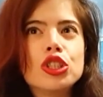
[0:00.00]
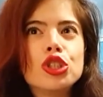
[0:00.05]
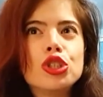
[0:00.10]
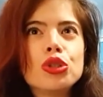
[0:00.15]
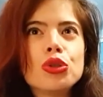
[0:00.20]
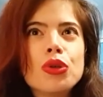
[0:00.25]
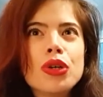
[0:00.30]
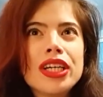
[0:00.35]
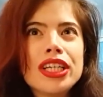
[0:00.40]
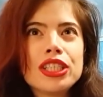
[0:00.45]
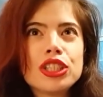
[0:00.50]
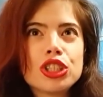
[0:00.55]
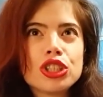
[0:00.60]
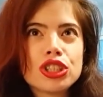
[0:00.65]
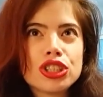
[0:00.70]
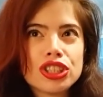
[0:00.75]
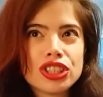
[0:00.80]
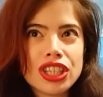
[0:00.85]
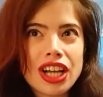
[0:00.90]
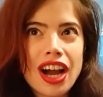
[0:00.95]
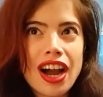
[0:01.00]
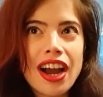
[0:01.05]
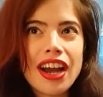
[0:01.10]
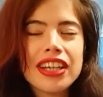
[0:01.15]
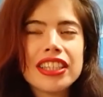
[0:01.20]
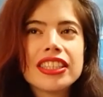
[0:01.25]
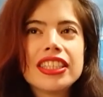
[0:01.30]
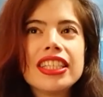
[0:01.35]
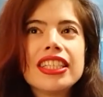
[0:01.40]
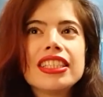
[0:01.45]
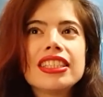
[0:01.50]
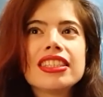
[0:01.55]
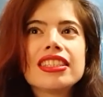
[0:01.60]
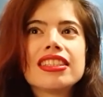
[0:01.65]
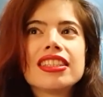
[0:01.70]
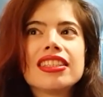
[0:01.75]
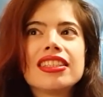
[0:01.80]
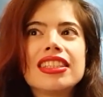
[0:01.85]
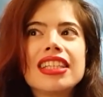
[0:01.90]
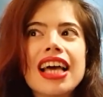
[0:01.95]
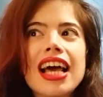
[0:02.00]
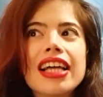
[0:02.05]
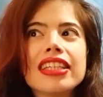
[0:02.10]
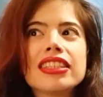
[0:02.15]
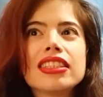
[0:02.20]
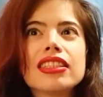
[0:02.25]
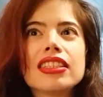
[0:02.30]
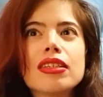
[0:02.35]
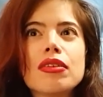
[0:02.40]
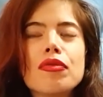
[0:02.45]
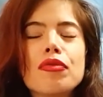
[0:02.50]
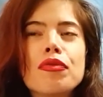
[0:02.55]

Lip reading: Jewish artists that